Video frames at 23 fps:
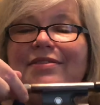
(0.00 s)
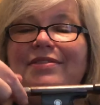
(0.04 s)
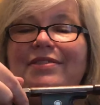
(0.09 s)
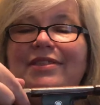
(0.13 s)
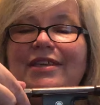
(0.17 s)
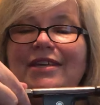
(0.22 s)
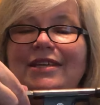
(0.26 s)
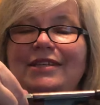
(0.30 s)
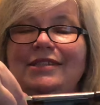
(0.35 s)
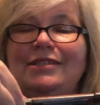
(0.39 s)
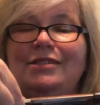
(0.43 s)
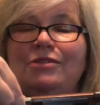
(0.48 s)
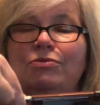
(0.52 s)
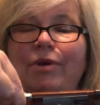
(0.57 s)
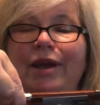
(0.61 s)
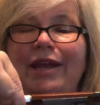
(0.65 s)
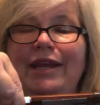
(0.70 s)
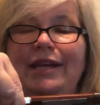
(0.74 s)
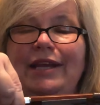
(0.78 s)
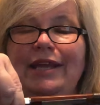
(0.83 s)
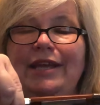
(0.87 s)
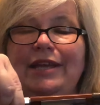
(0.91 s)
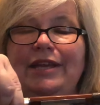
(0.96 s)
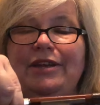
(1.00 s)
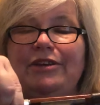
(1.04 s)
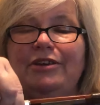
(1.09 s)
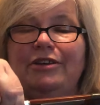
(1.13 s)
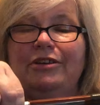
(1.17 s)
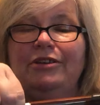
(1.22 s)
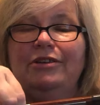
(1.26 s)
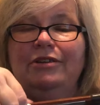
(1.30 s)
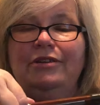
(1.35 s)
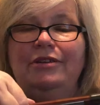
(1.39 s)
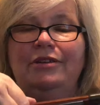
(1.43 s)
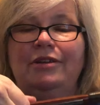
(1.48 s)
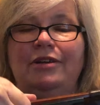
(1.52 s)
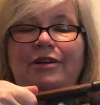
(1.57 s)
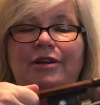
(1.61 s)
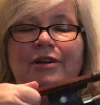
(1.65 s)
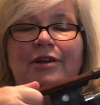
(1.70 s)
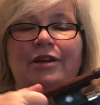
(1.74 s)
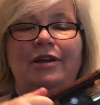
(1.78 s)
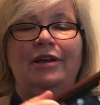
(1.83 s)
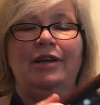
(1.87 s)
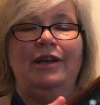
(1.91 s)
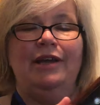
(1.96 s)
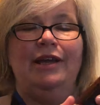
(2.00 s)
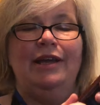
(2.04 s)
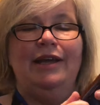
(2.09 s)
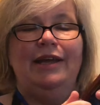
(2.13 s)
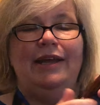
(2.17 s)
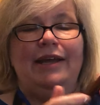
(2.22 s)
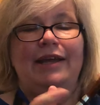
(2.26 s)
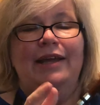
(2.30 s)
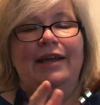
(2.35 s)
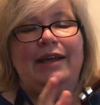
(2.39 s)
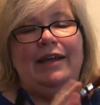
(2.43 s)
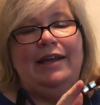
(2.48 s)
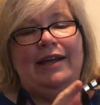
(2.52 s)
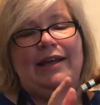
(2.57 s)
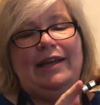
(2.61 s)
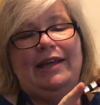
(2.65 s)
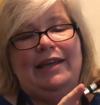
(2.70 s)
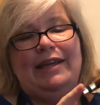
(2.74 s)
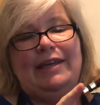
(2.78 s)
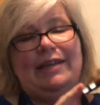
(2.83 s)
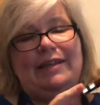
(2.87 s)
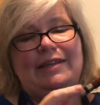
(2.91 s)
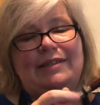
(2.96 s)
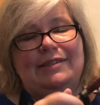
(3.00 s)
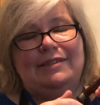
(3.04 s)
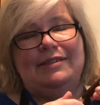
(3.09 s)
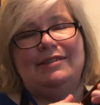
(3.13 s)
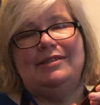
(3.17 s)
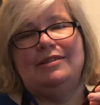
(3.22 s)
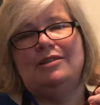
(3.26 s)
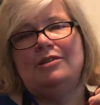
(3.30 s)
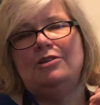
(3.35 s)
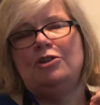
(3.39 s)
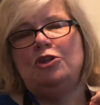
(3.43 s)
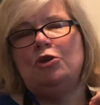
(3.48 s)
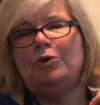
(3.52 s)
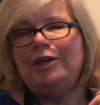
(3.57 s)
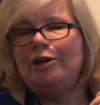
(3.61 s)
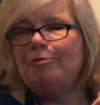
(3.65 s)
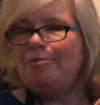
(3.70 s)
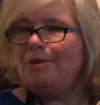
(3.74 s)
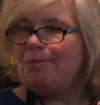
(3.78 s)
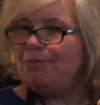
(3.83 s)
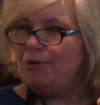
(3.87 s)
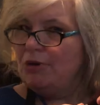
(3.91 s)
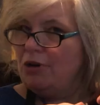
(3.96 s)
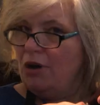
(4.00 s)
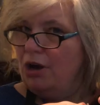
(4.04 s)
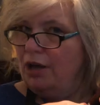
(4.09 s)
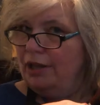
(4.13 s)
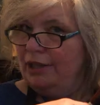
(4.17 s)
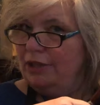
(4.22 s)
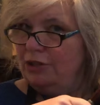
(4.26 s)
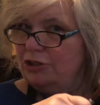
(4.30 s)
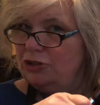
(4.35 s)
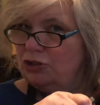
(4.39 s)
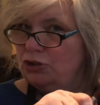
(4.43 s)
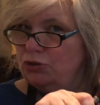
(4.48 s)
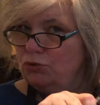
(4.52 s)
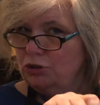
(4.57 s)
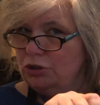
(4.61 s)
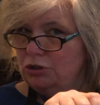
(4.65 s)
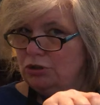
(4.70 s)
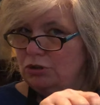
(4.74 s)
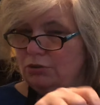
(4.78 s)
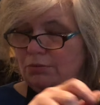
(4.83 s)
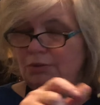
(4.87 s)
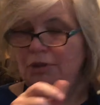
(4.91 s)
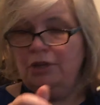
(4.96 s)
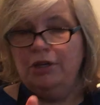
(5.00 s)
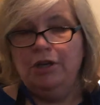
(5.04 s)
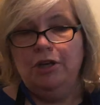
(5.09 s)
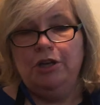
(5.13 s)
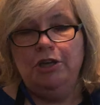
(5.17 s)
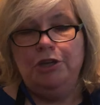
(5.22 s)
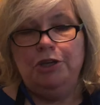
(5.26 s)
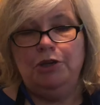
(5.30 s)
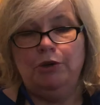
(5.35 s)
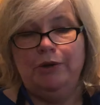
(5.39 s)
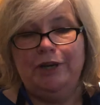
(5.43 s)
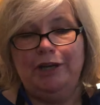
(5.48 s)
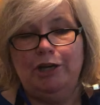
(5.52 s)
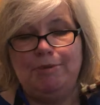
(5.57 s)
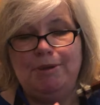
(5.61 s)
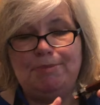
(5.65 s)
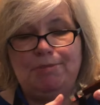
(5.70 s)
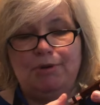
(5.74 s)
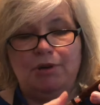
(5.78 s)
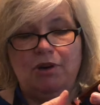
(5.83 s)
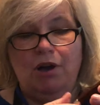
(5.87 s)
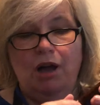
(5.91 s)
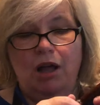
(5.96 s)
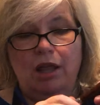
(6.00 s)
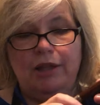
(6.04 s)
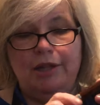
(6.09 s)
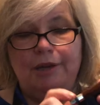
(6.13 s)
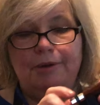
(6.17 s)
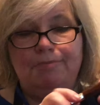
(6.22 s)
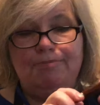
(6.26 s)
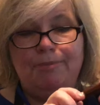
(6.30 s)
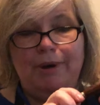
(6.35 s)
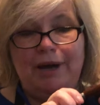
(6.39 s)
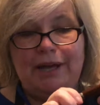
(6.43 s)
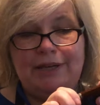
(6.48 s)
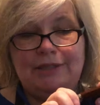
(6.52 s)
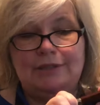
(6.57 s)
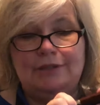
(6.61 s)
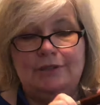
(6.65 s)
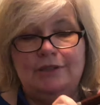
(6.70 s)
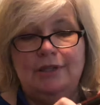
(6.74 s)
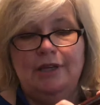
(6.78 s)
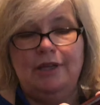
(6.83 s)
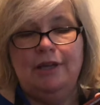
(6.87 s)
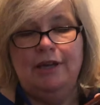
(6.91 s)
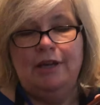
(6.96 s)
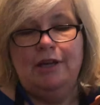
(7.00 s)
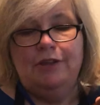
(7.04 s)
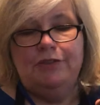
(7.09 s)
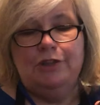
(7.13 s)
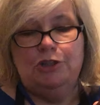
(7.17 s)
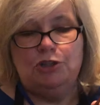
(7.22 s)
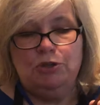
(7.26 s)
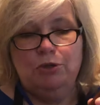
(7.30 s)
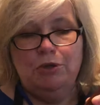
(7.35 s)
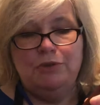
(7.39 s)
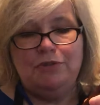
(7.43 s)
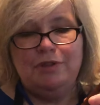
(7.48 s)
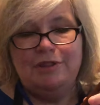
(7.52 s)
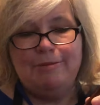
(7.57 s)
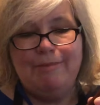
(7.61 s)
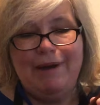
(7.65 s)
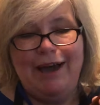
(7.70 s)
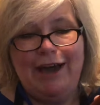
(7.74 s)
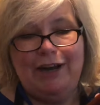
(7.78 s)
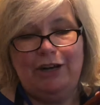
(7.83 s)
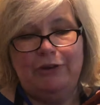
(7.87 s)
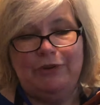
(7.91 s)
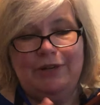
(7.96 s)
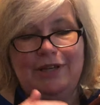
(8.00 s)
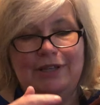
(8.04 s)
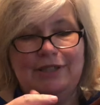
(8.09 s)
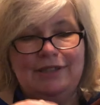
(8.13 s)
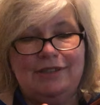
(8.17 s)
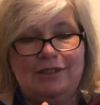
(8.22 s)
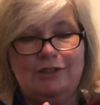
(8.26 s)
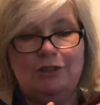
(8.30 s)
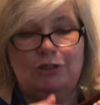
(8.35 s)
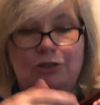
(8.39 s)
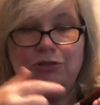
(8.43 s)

This right here is, you'll hear people call it a screw. You'll hear people call it a button. The truth of the matter is the